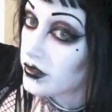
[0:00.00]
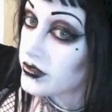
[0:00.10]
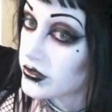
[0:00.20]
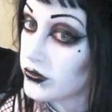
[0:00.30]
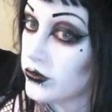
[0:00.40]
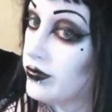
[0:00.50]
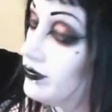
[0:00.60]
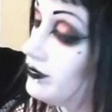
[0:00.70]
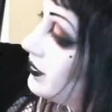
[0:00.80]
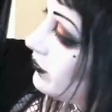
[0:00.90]
to
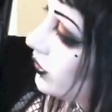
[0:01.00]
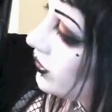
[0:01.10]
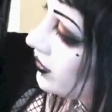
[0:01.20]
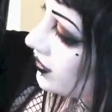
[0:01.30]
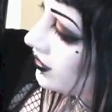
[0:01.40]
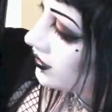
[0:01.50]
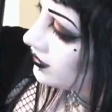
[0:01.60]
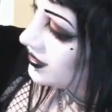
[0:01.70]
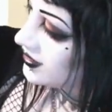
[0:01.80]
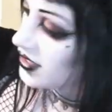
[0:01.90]
put
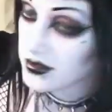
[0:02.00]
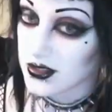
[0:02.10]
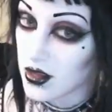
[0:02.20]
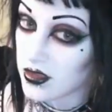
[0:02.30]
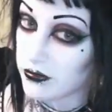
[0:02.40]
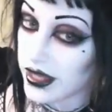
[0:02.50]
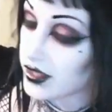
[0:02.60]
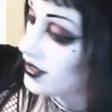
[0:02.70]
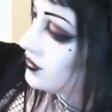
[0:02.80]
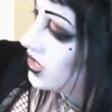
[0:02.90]
studs on the
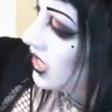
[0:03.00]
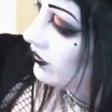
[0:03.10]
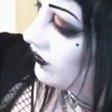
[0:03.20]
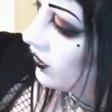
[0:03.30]
back in the shape of a